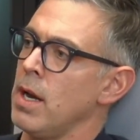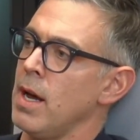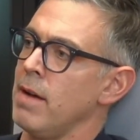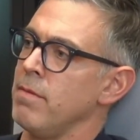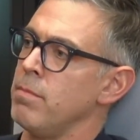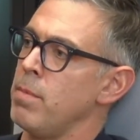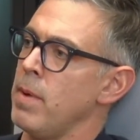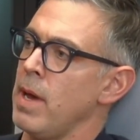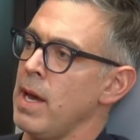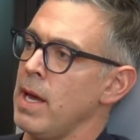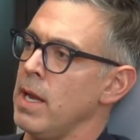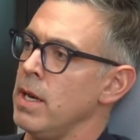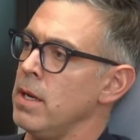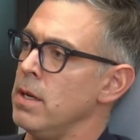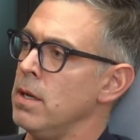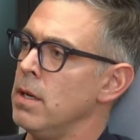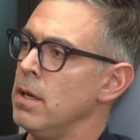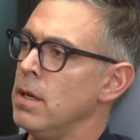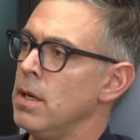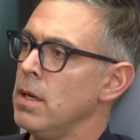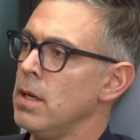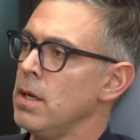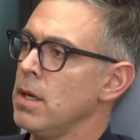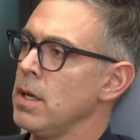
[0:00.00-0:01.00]
I've been,
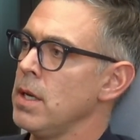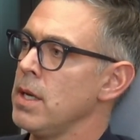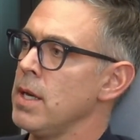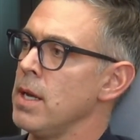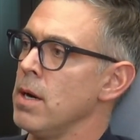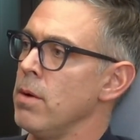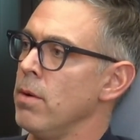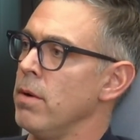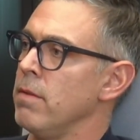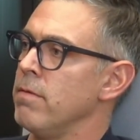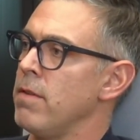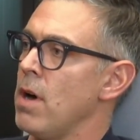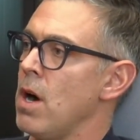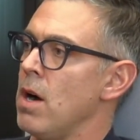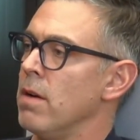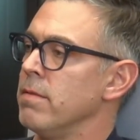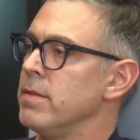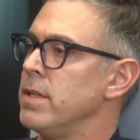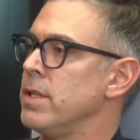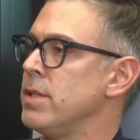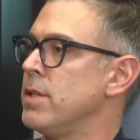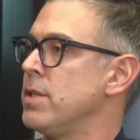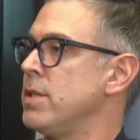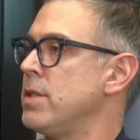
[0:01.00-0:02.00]
involved as a